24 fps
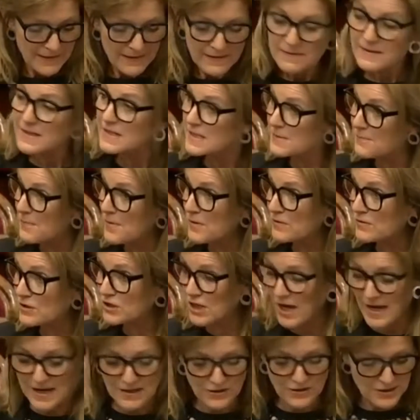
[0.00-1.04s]
This bill
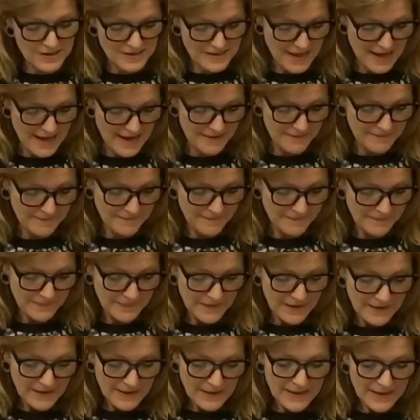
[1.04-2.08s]
changes that.
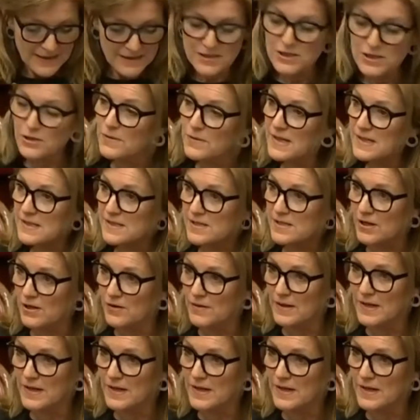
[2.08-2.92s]
In doing so,